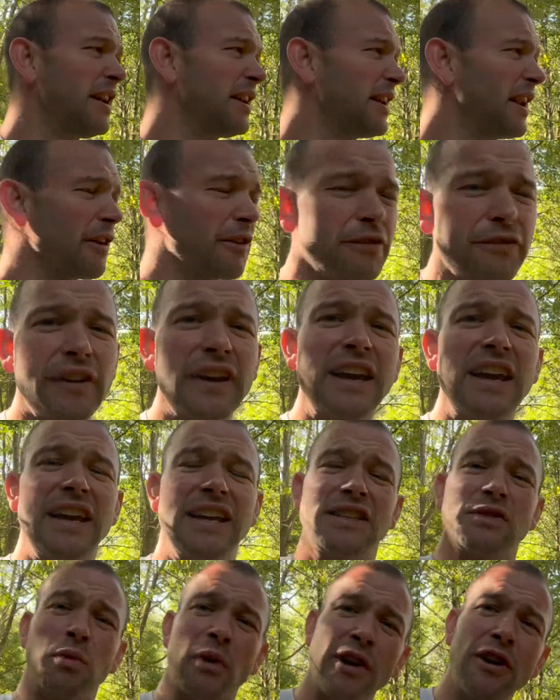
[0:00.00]
Now the thing
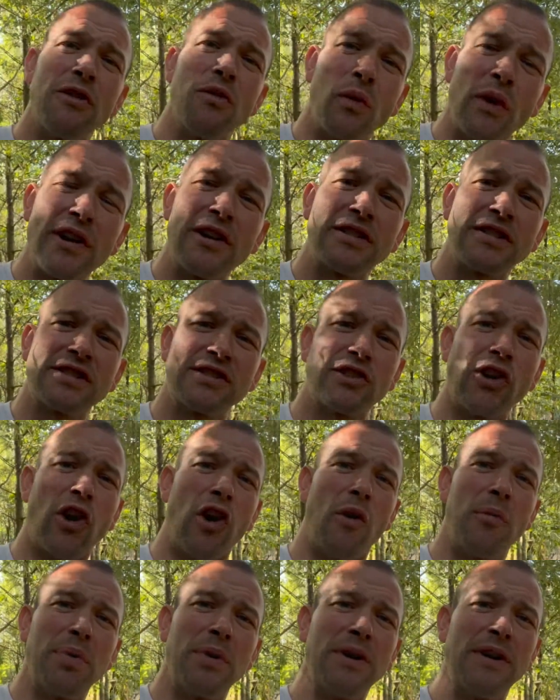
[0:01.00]
is, when I
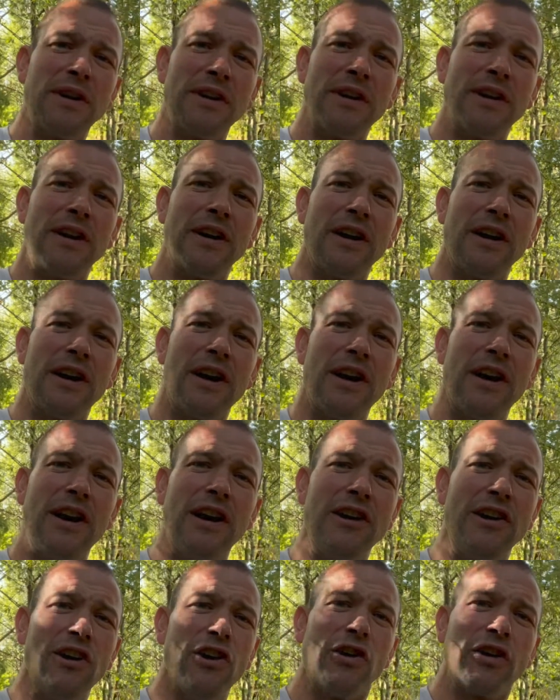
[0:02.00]
stop
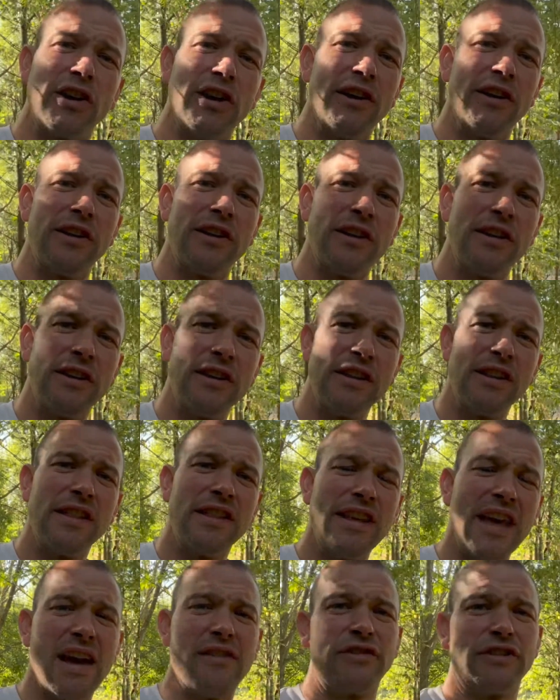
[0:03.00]
and look at
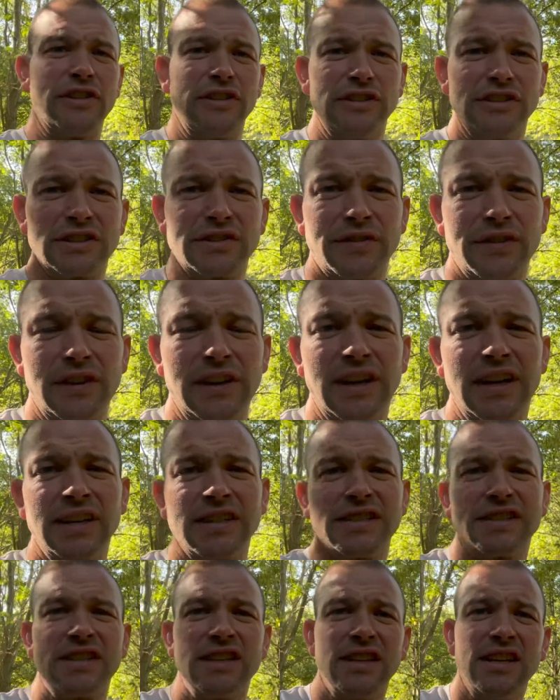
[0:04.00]
the evidence for
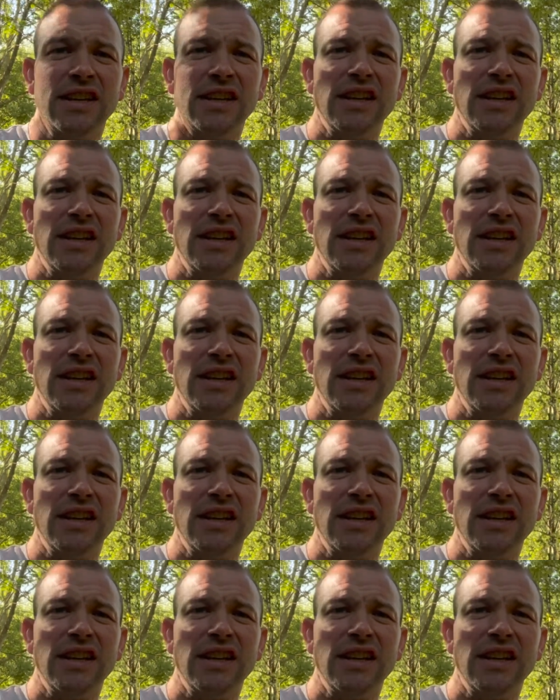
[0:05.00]
this,